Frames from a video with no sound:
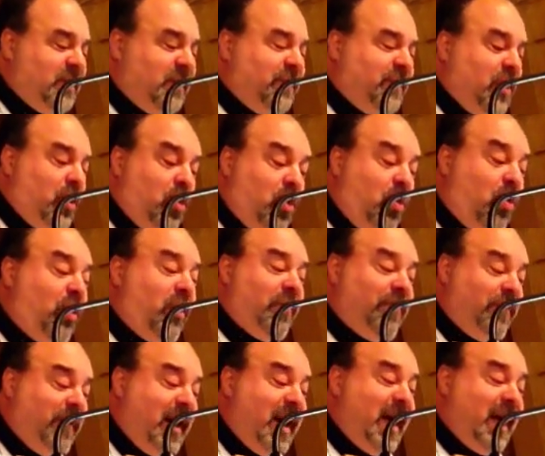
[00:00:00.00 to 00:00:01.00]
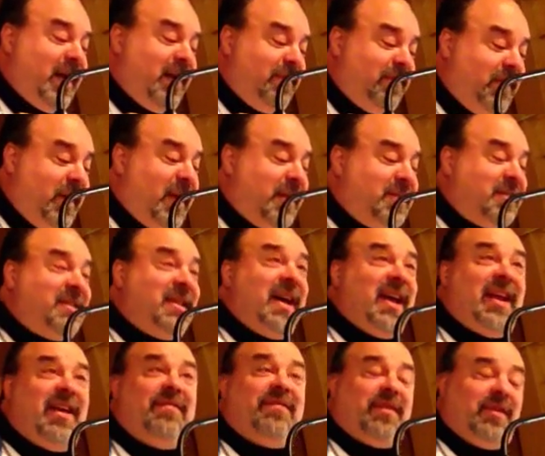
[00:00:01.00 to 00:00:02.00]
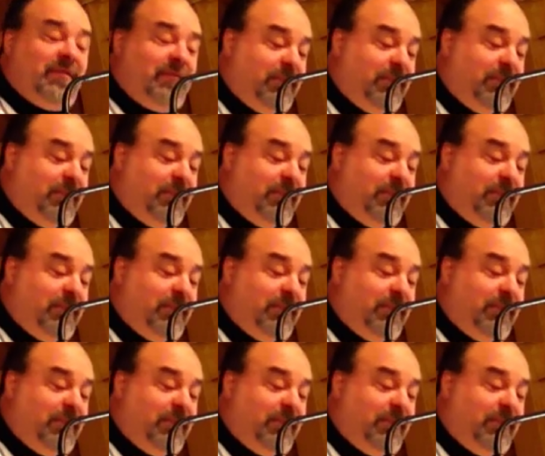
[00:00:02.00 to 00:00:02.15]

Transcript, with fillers: of the horrifying events that have